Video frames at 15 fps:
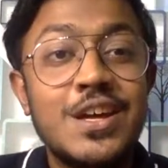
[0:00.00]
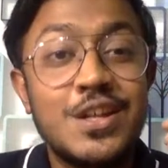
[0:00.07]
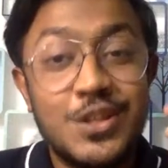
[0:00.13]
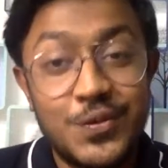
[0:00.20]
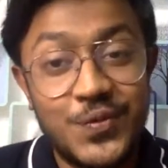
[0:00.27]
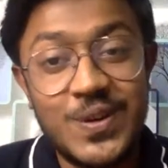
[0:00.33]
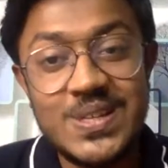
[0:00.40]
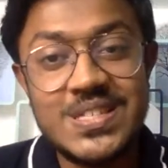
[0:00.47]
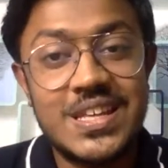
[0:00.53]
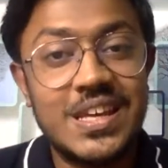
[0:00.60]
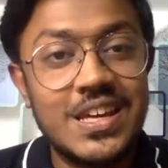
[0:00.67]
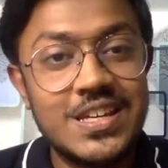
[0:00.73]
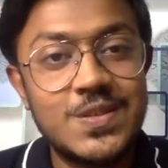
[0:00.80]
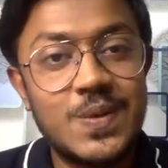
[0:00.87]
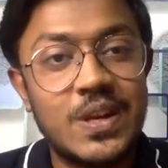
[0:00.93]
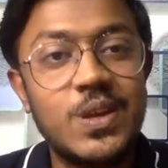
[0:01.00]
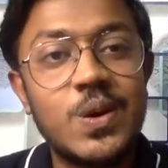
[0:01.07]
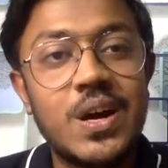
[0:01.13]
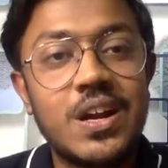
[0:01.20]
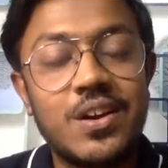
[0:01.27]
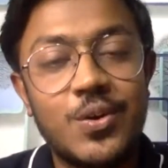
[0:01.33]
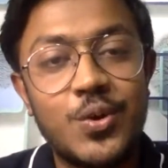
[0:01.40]
The first thing is, when
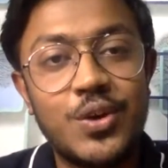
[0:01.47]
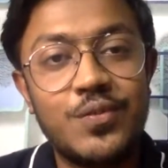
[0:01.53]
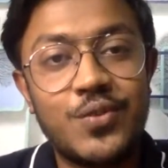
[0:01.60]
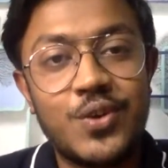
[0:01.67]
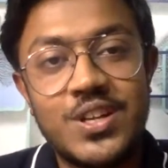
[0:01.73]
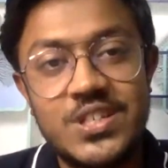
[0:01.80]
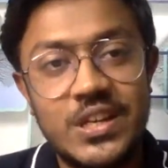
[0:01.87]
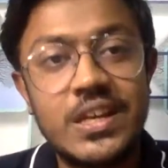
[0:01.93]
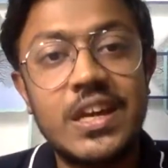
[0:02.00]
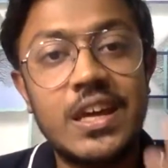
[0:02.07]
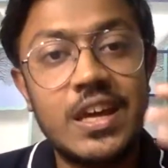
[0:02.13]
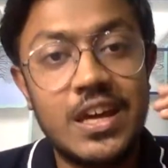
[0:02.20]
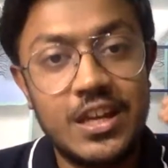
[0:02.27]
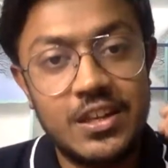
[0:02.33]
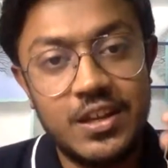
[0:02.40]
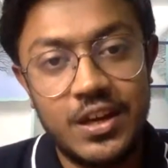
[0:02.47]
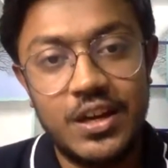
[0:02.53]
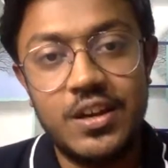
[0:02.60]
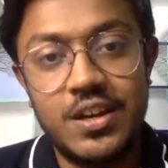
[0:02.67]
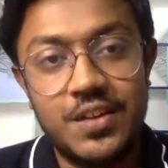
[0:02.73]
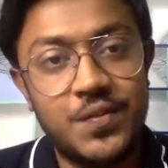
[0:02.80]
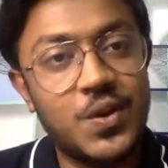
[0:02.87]
you are going for a GD,
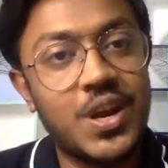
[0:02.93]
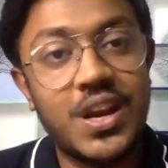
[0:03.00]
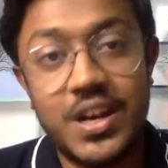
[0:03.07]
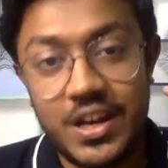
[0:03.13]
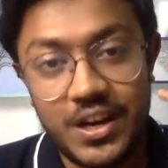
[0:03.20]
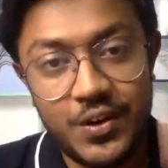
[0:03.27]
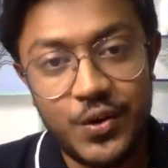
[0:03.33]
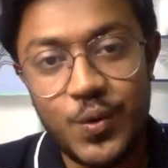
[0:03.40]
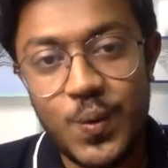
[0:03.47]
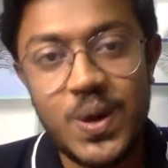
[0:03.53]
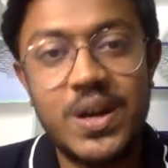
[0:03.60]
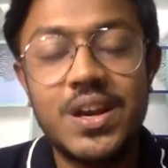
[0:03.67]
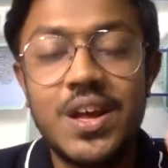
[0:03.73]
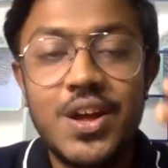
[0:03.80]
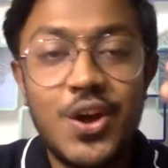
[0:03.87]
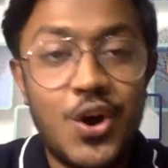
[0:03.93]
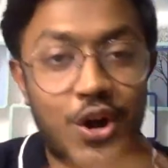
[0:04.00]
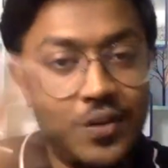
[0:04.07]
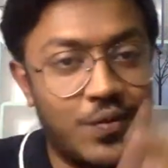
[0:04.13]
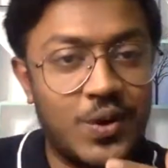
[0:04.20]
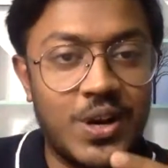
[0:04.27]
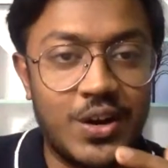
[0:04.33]
if you are an introvert or
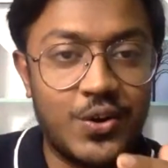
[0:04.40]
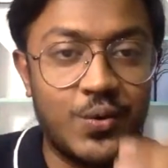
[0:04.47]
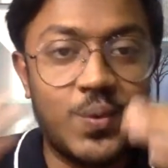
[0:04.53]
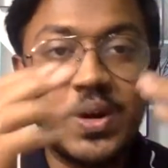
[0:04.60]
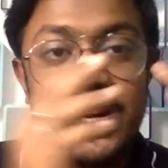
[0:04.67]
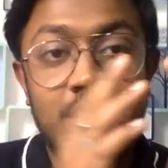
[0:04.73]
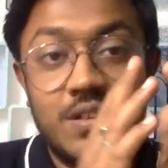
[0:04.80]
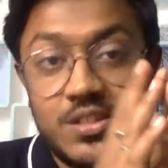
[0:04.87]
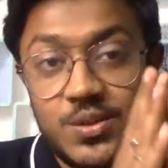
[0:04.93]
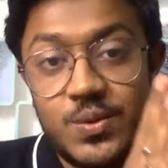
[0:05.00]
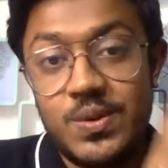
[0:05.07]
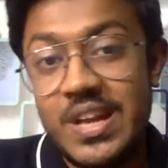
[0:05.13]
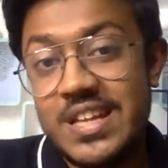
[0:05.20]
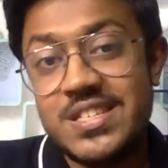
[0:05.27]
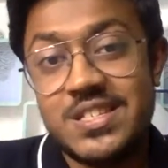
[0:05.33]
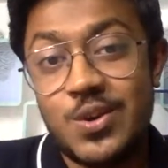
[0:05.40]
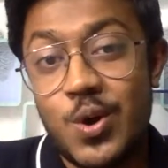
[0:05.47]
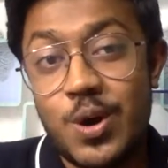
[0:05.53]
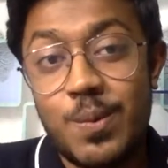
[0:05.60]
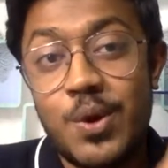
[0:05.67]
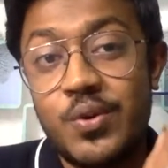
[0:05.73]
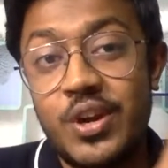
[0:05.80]
if you're an introvert. So let's talk
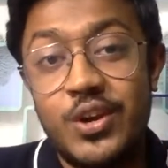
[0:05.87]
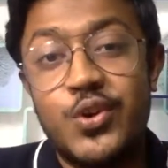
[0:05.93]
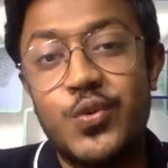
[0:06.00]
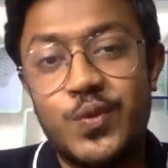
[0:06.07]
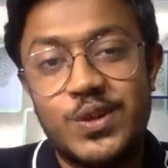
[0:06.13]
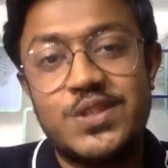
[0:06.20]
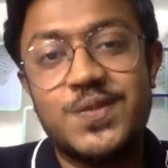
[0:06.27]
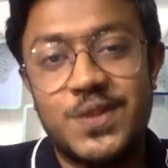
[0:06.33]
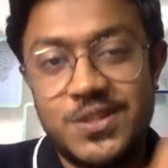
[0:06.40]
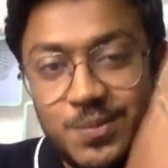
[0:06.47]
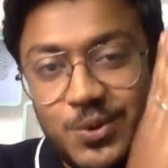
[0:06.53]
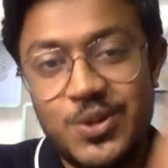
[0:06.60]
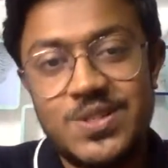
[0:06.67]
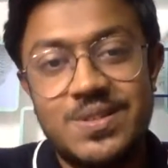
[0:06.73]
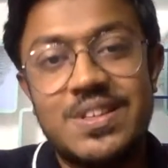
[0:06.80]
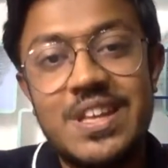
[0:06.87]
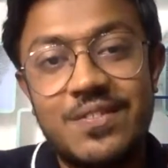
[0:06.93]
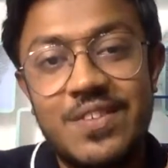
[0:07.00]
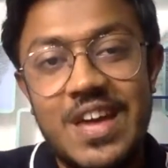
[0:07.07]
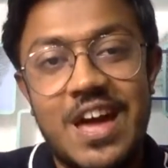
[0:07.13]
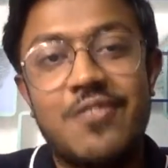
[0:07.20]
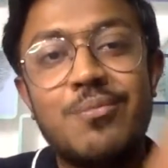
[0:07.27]
about introverts first, because
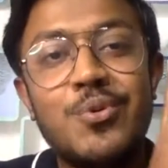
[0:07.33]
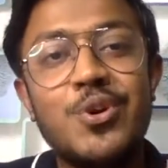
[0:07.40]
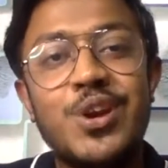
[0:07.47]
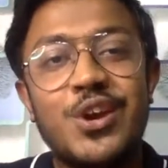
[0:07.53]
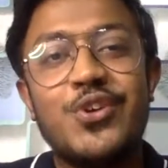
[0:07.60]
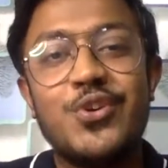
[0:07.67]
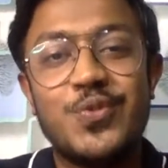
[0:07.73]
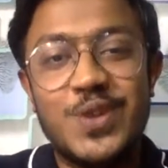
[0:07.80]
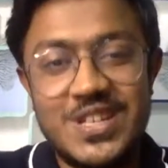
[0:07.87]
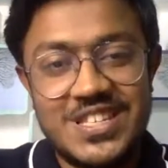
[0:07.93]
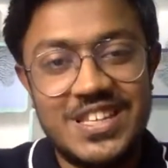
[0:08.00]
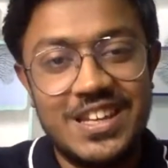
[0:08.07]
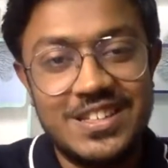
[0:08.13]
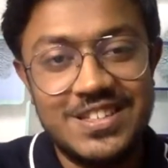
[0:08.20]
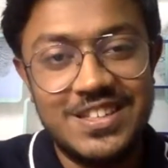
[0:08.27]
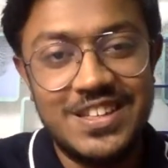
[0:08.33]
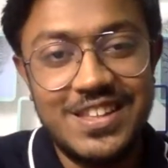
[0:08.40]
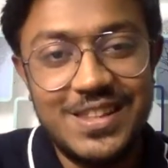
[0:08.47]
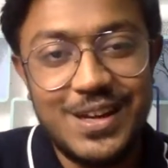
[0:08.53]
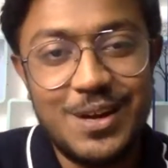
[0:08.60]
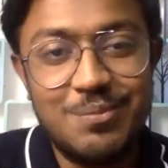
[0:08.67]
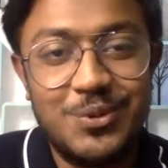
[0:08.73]
we have more introverts in
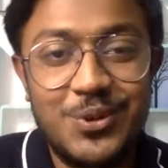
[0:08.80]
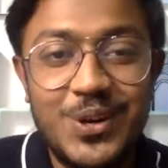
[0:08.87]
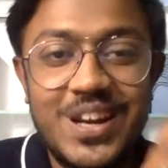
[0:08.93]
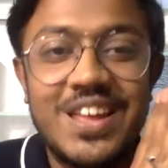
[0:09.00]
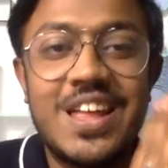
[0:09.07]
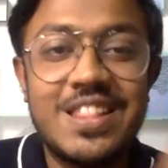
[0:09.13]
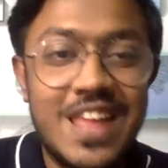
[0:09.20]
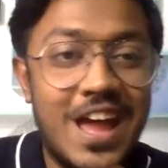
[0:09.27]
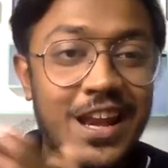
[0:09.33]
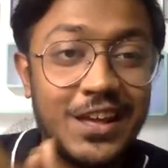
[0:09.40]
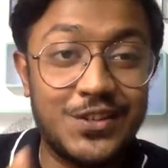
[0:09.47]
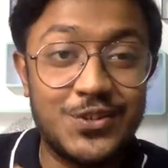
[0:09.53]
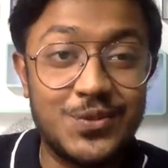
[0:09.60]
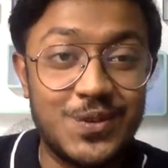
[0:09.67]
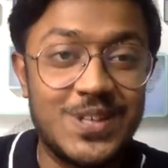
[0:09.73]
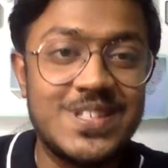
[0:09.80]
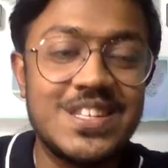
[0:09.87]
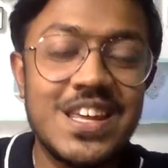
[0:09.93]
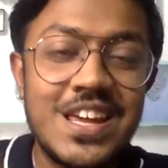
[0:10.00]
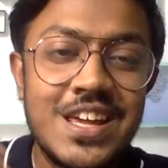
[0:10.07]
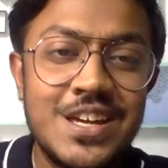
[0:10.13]
the community than extroverts.